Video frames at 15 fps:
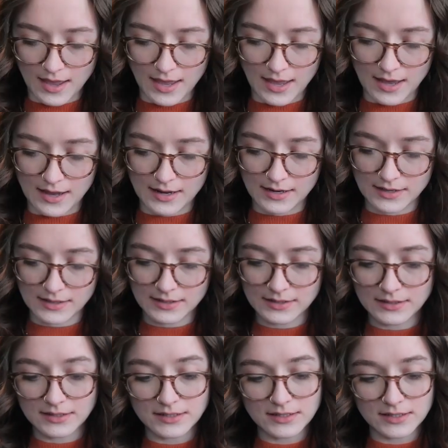
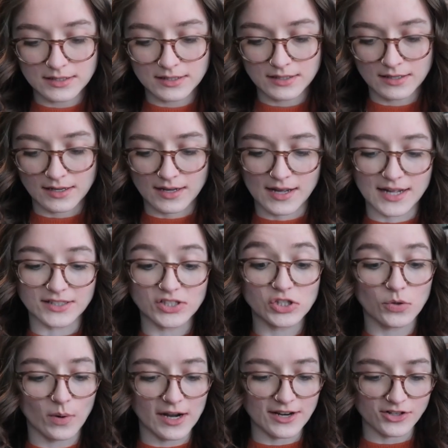and it's
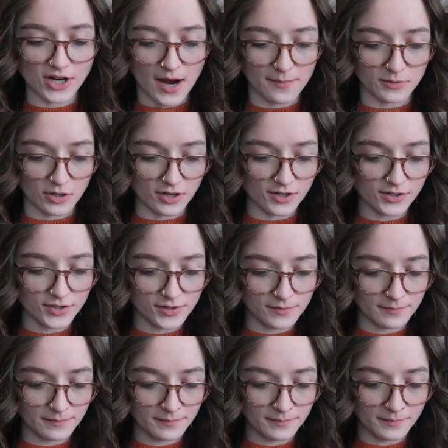20
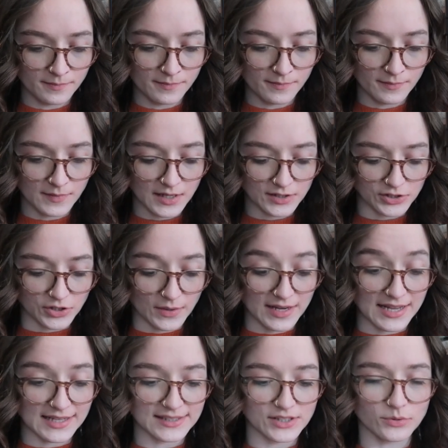chapters, so
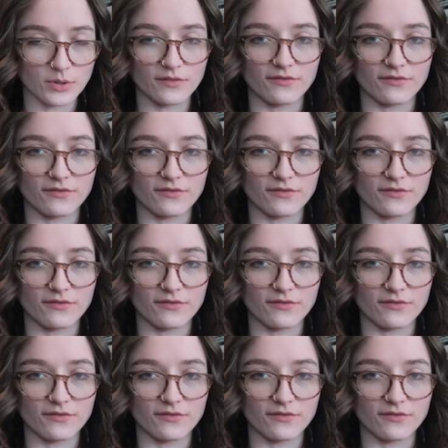it is the